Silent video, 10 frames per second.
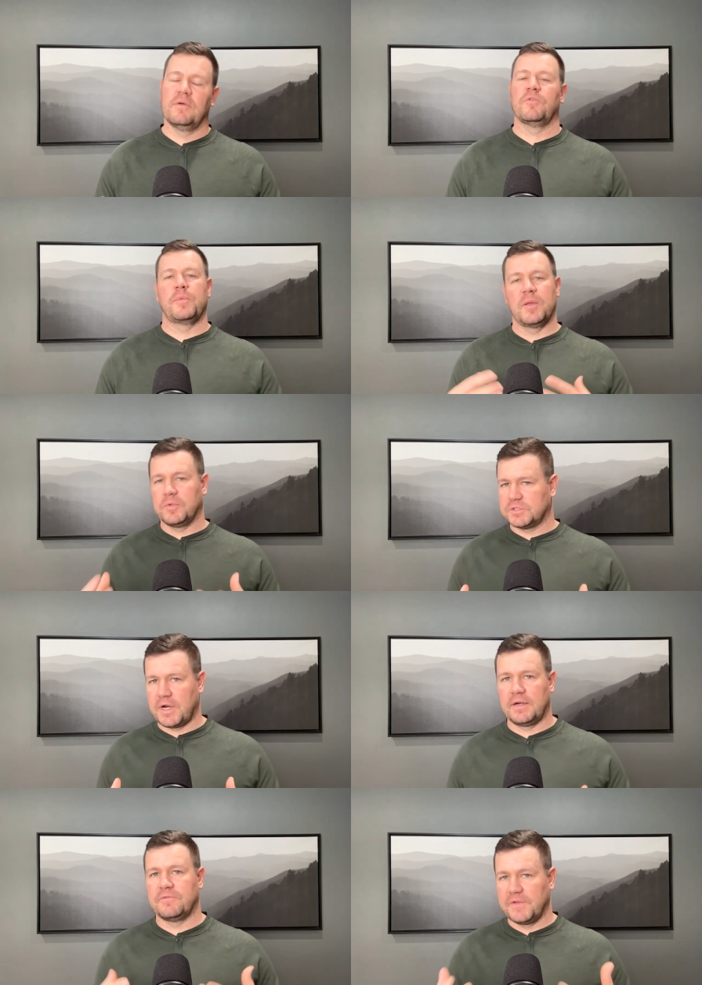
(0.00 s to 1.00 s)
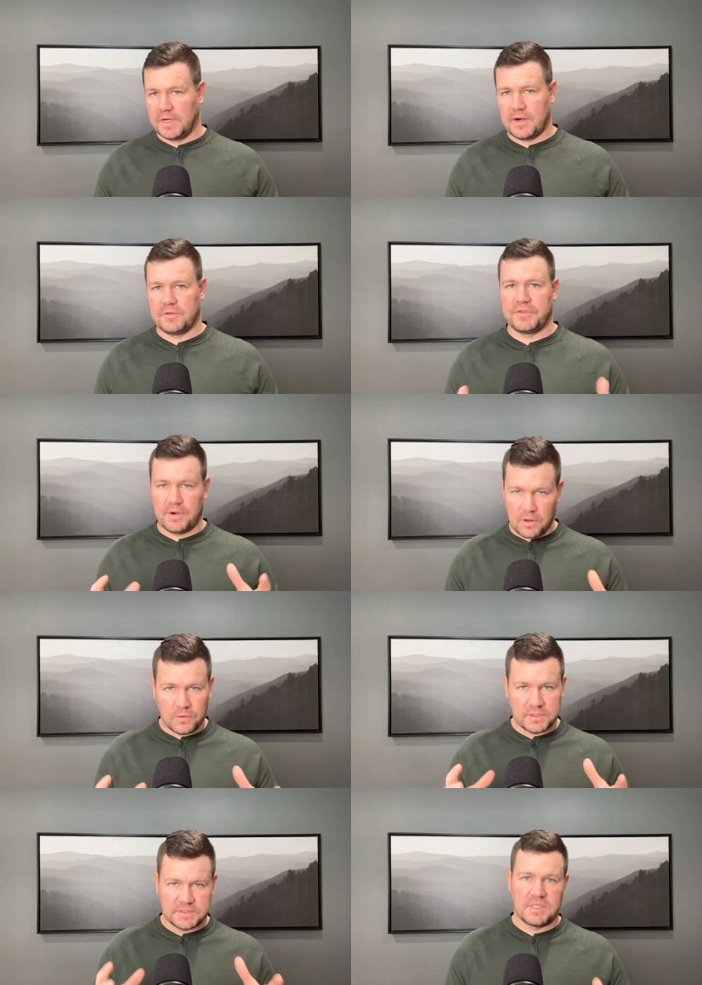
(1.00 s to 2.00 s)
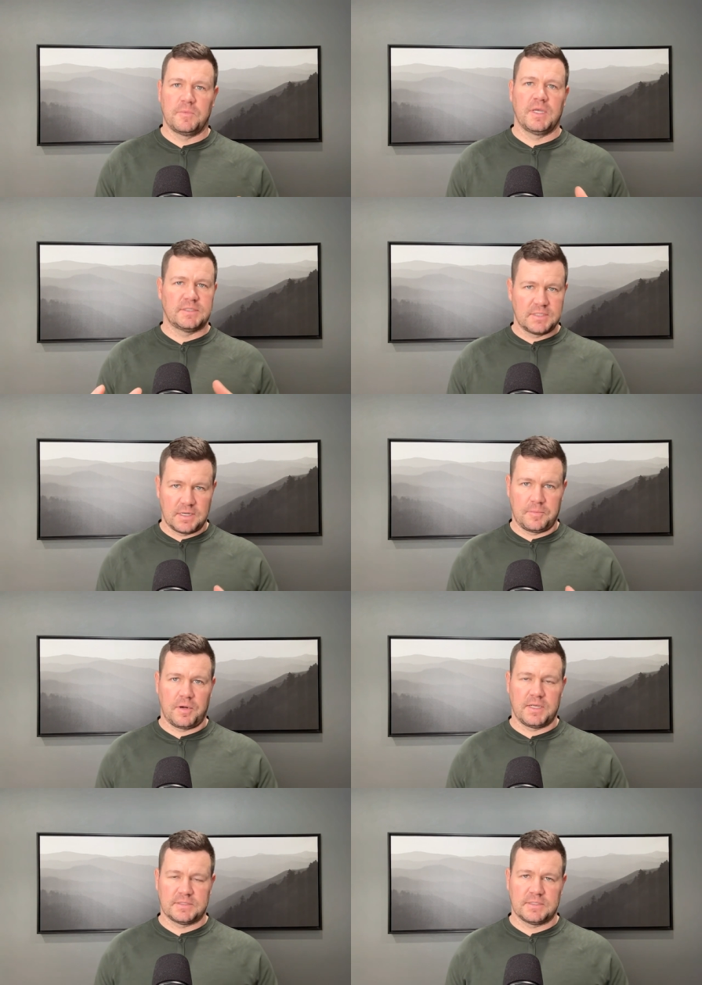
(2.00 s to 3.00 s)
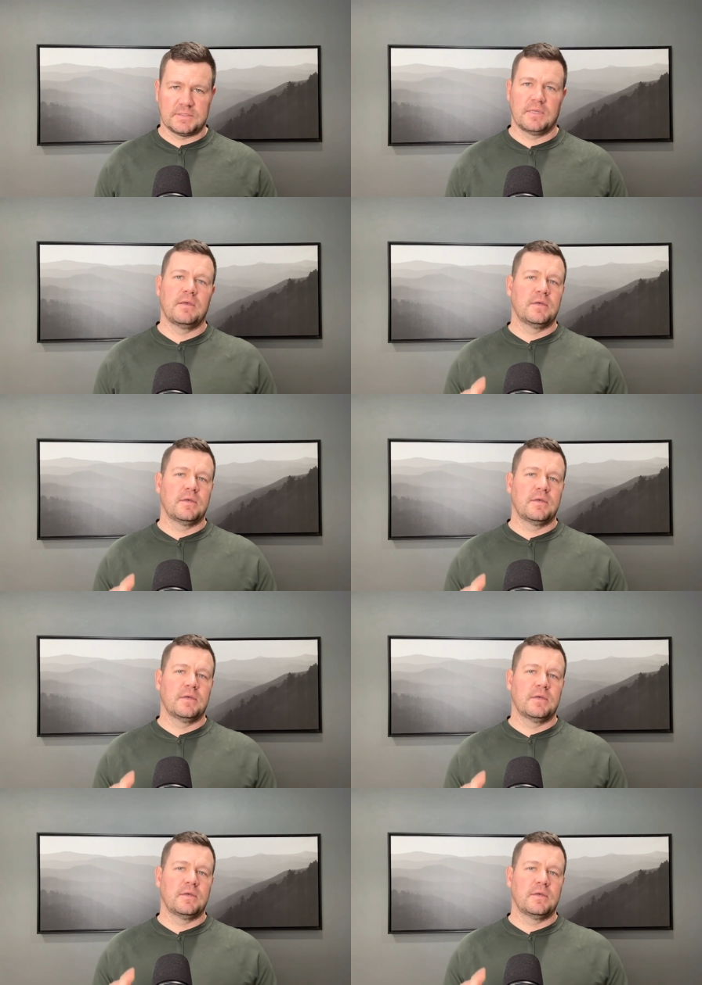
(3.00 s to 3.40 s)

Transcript: for people trying to figure out their own CPA study process.